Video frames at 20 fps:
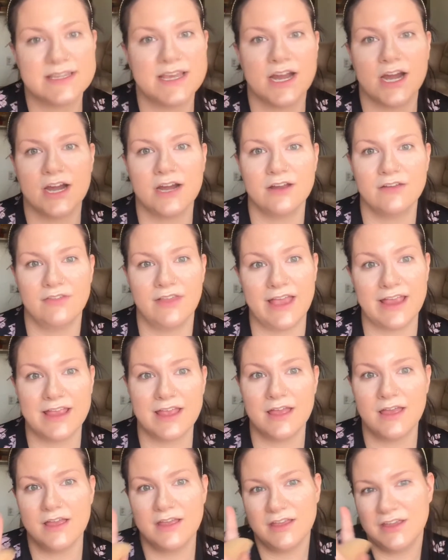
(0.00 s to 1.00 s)
there.
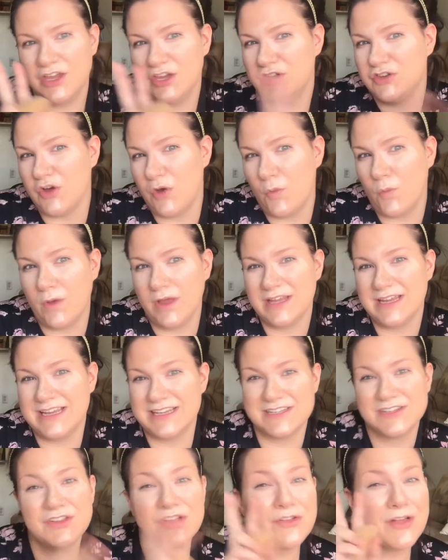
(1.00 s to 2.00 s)
Like, you don't want
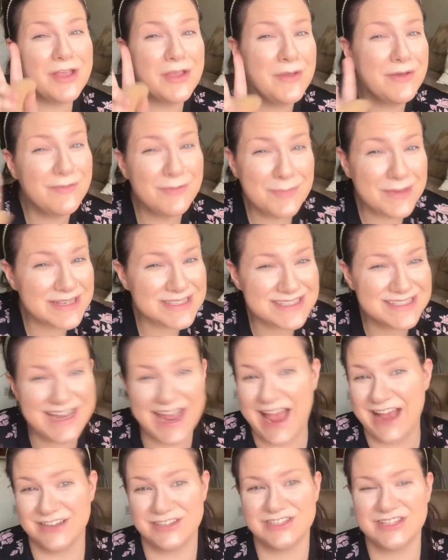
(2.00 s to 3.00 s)
it to look like you have a
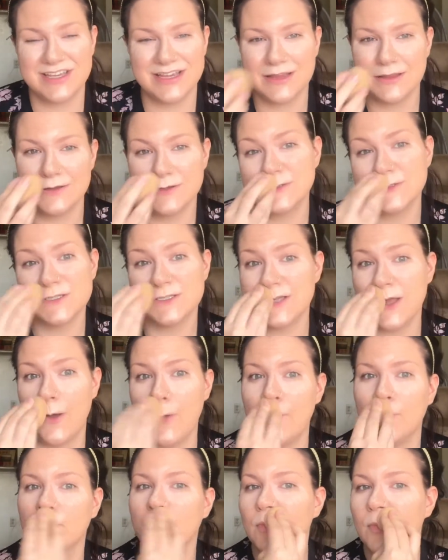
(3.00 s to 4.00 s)
mustache. Like, you just
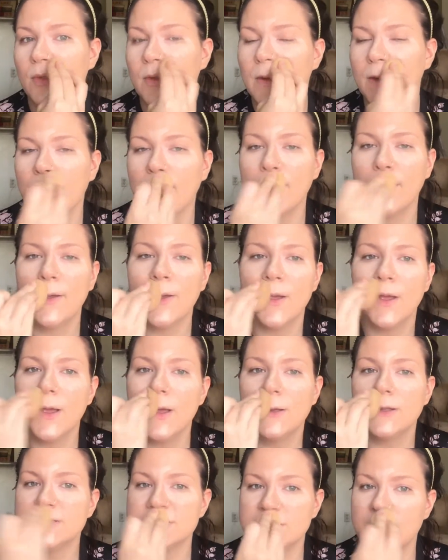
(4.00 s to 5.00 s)
don't.
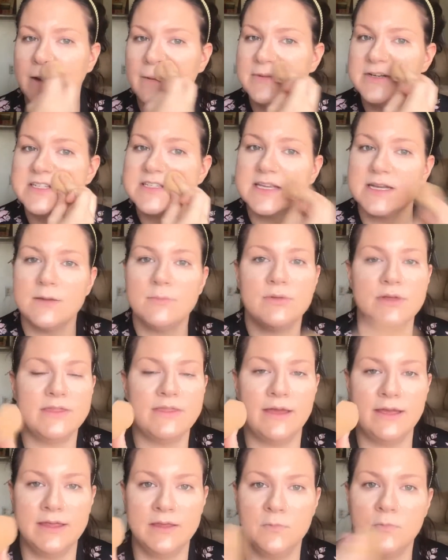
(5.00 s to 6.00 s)
So I'm just gonna blend
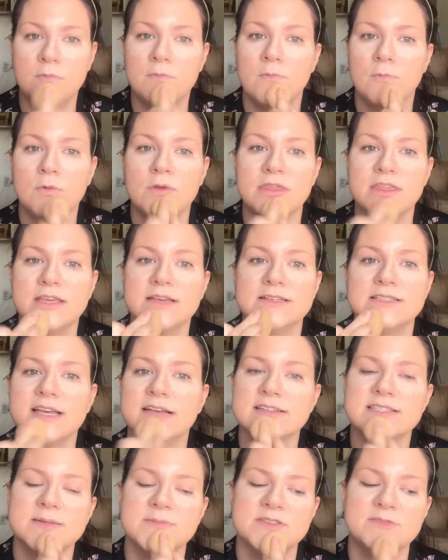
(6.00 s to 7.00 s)
that in with the
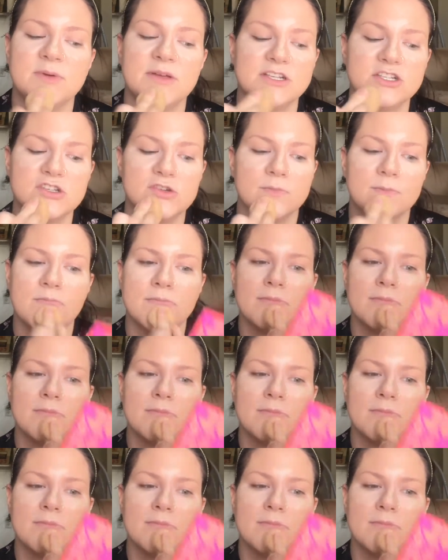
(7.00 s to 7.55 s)
exact same sponge.